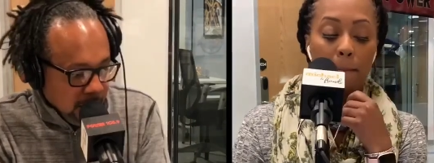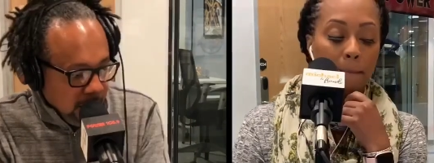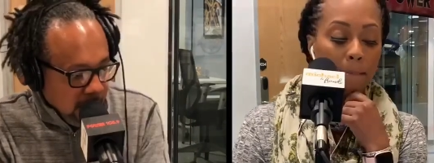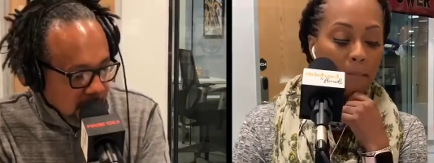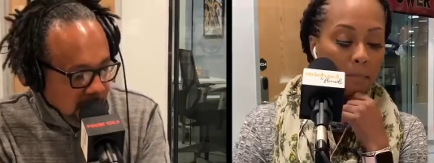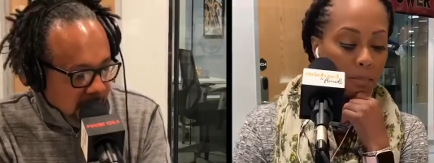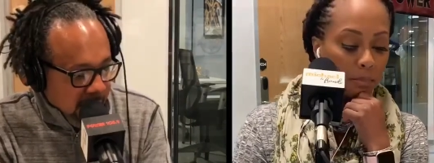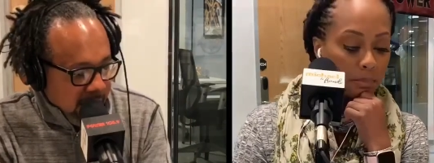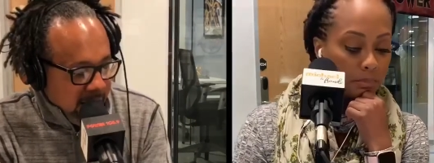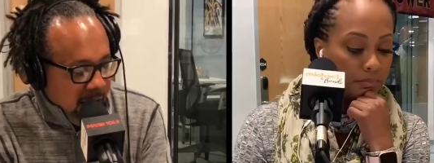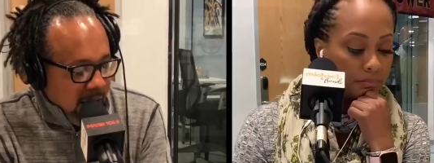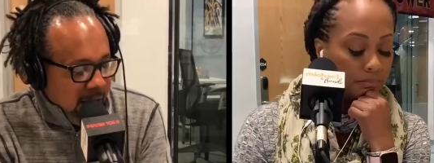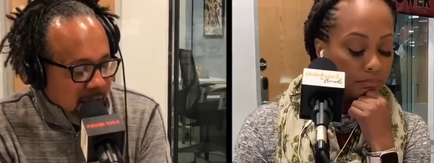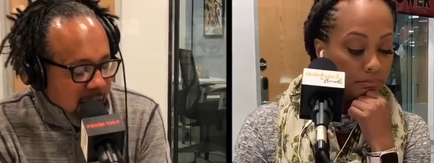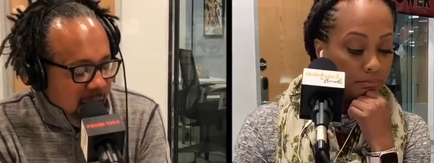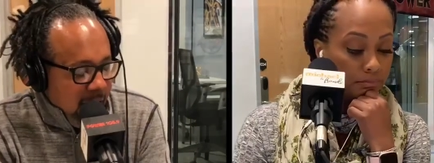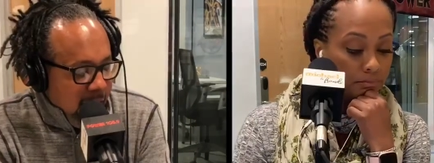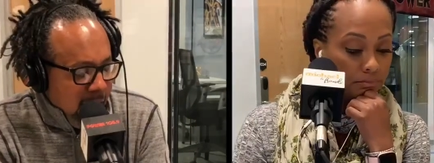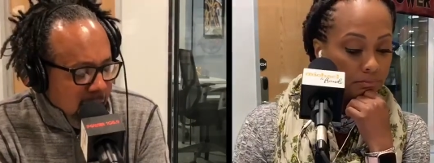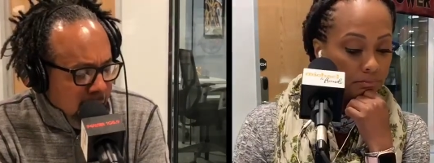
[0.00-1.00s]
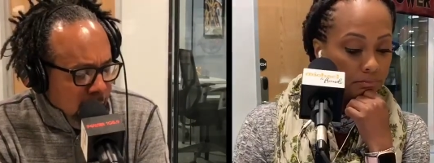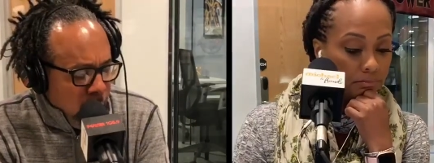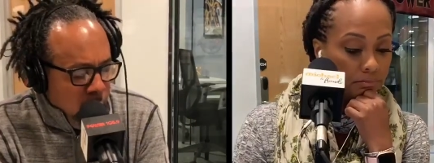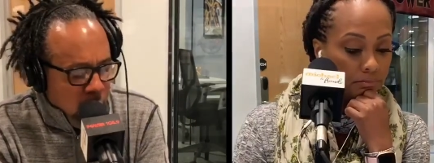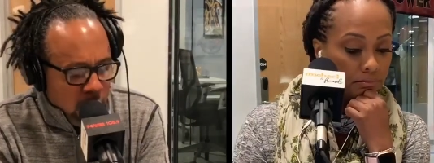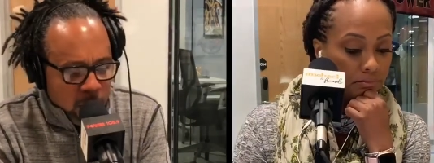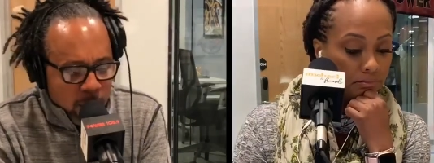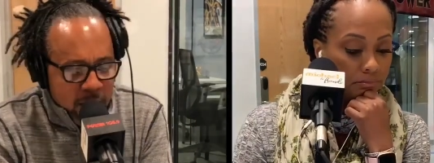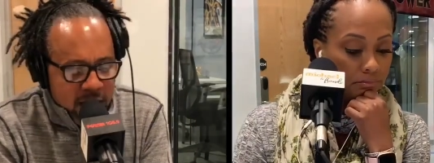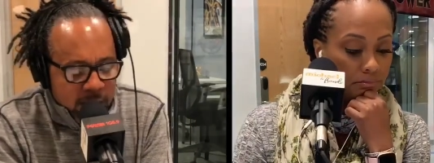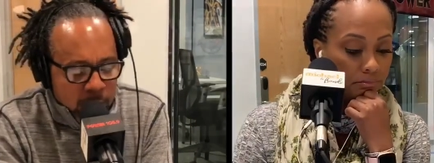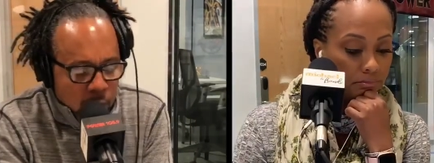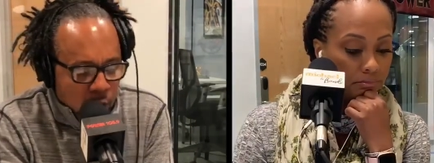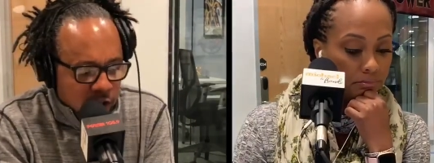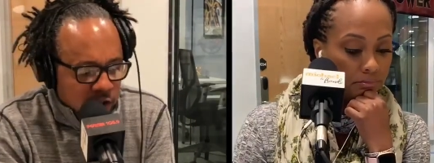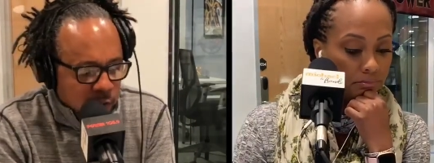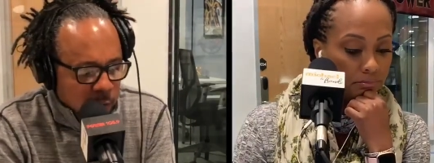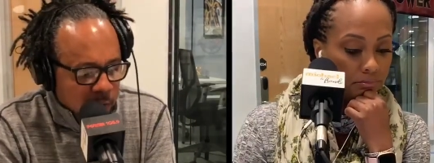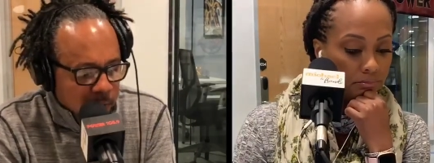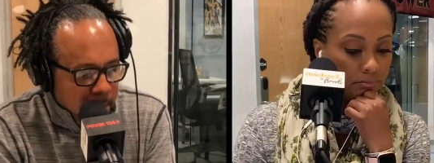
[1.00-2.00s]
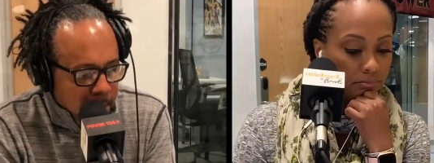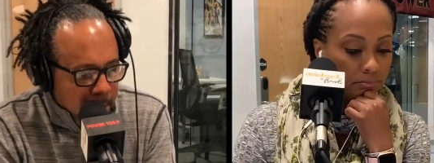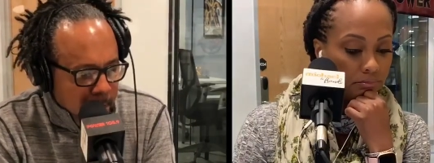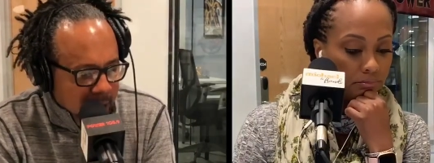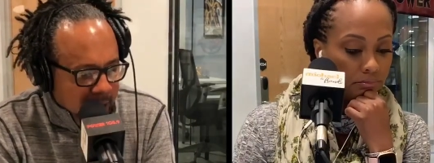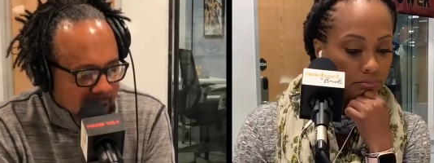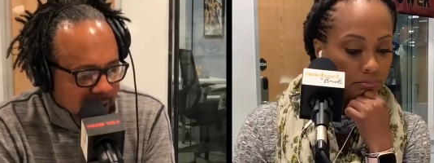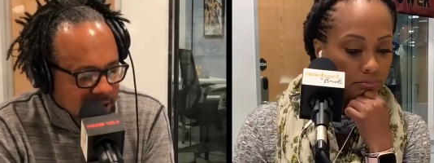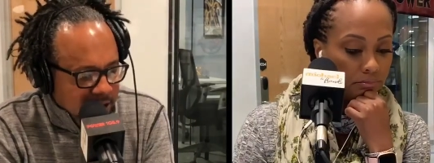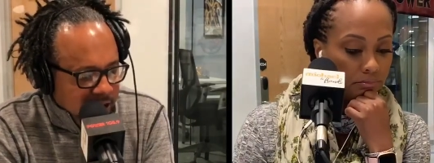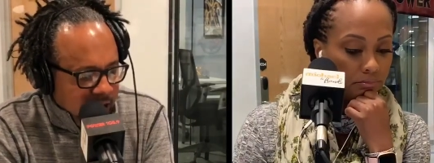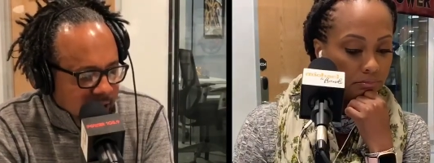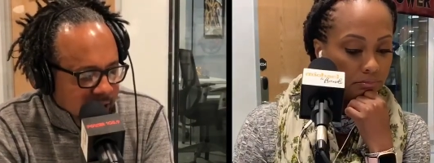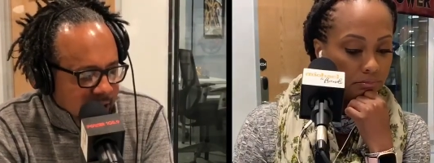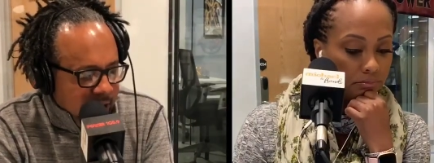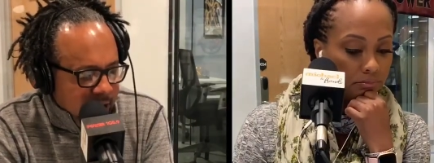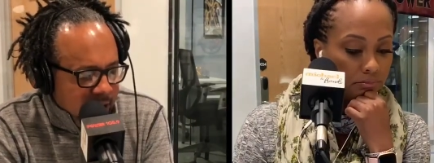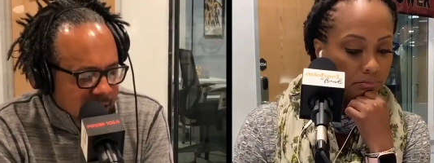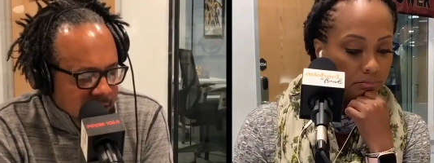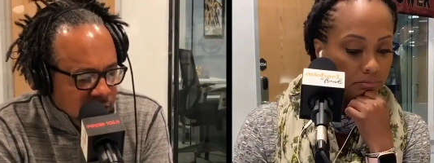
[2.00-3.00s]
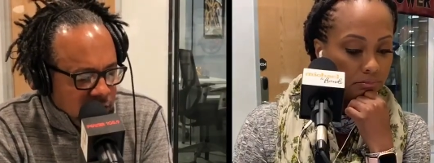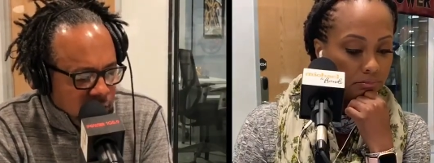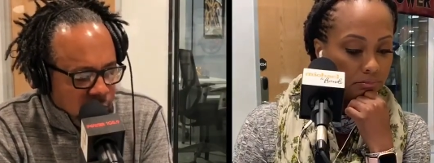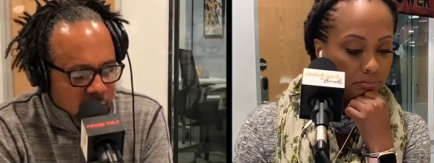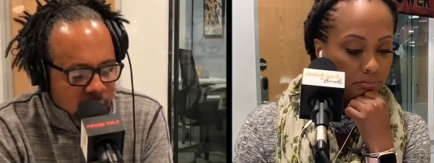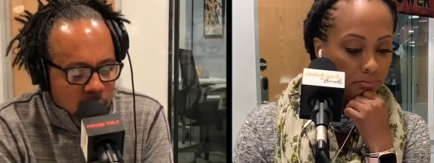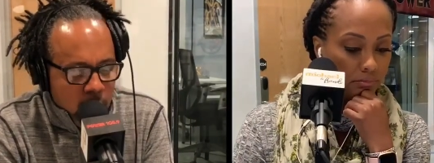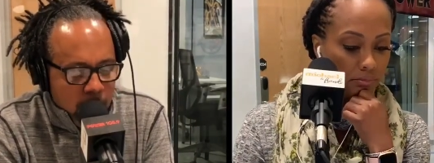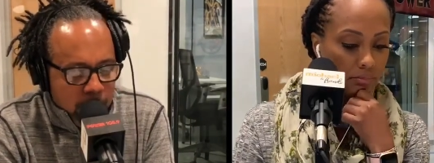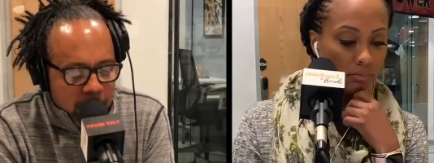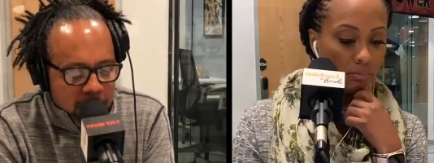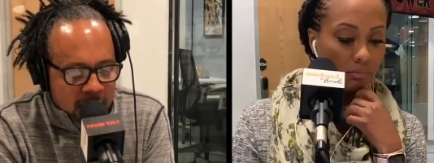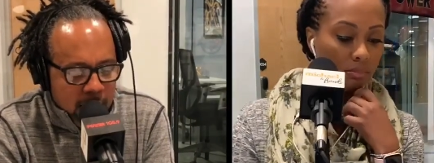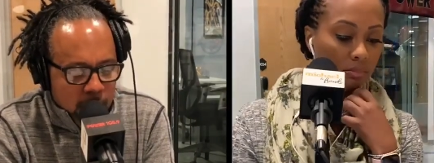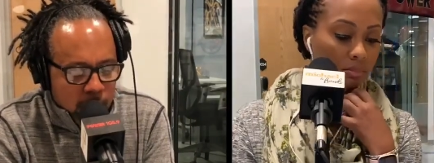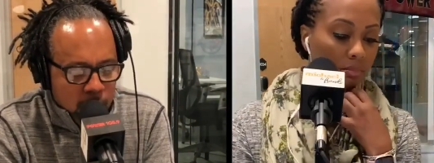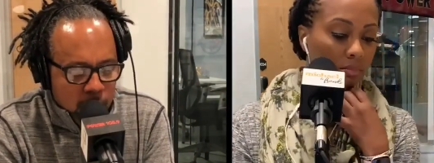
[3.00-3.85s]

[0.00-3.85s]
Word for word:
Speaker 1: Hey, hey, hey, welcome back, Mornings with Michael and Jae Nash, right here on Power